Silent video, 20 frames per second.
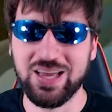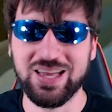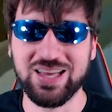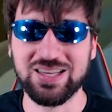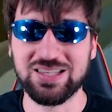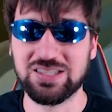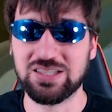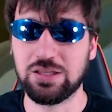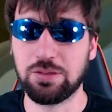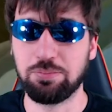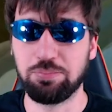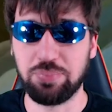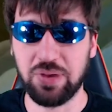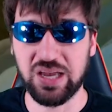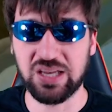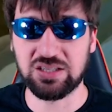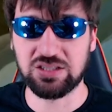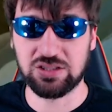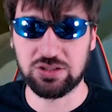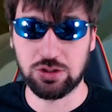is the
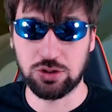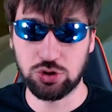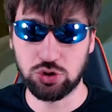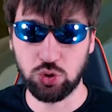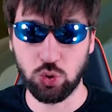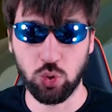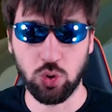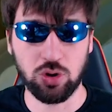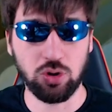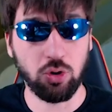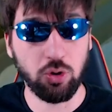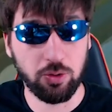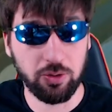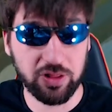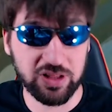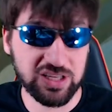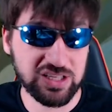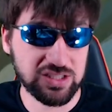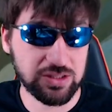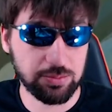best door, or
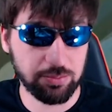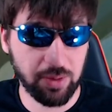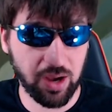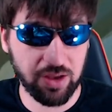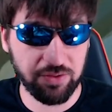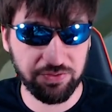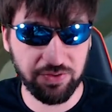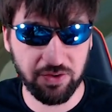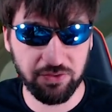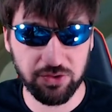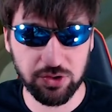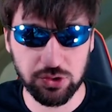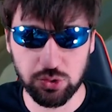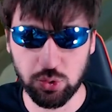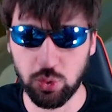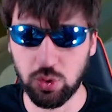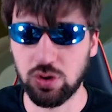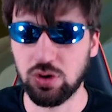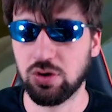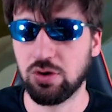at least my favorite
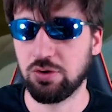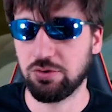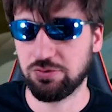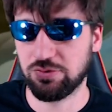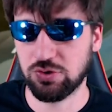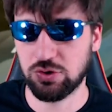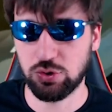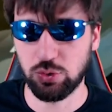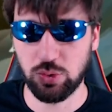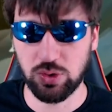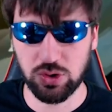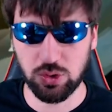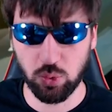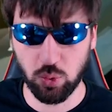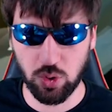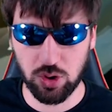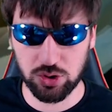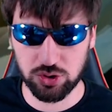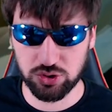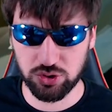door for doing the
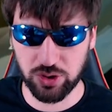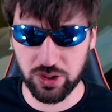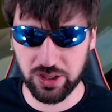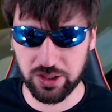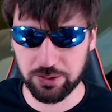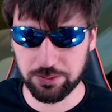wall trick.